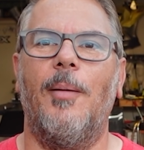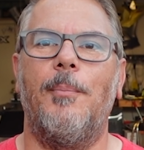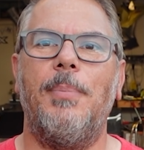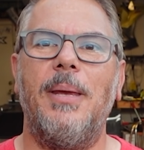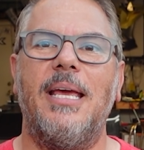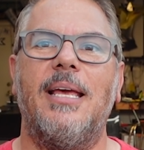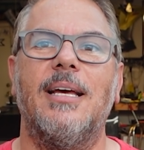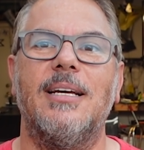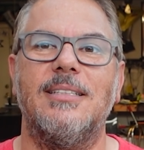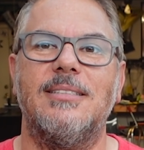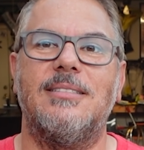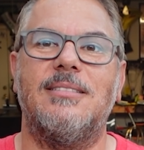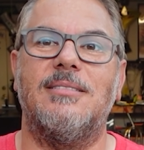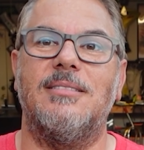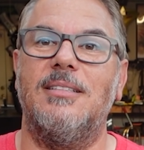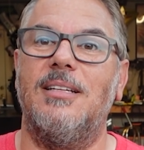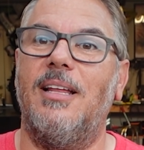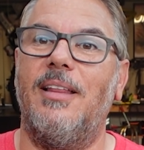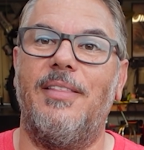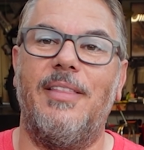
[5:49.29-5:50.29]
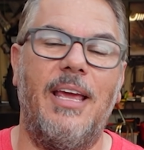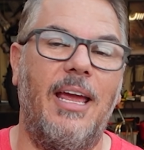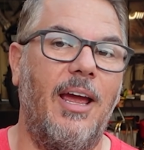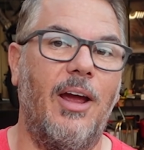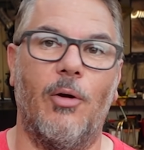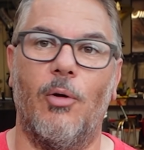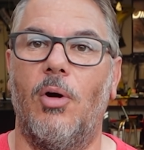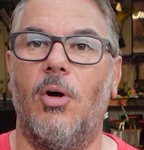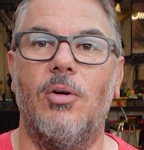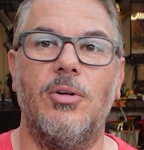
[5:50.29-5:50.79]
because the
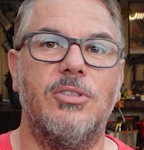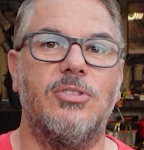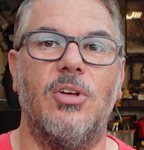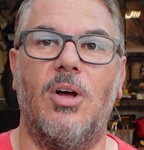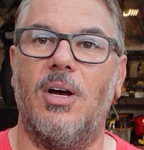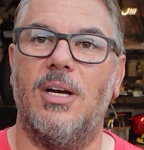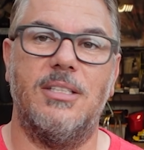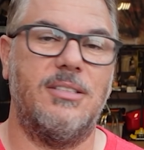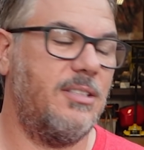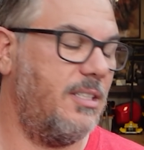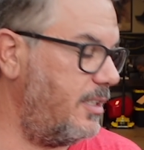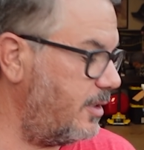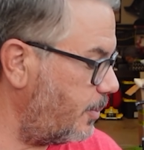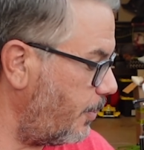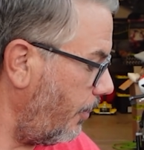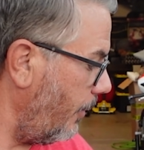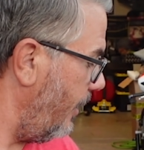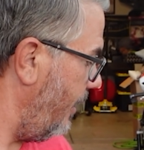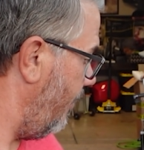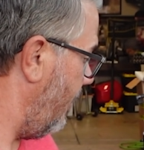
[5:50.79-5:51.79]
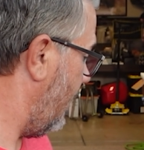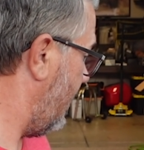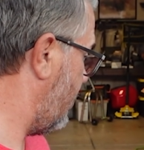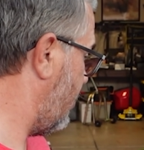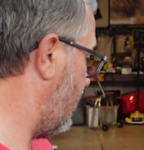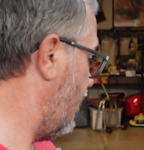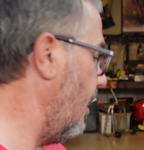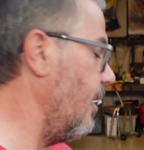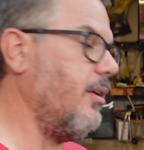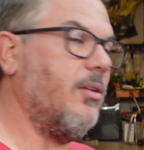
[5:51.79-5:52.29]
aero exhaust is pretty
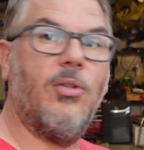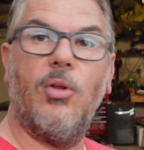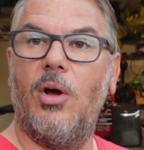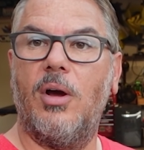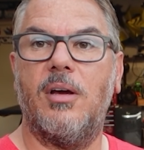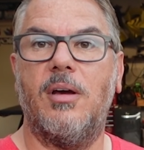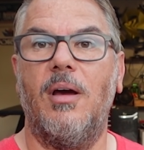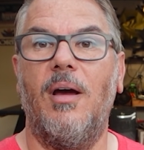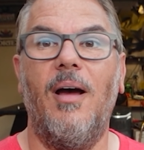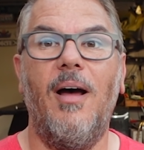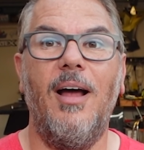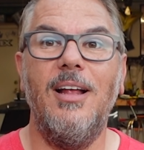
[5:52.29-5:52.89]
much going to look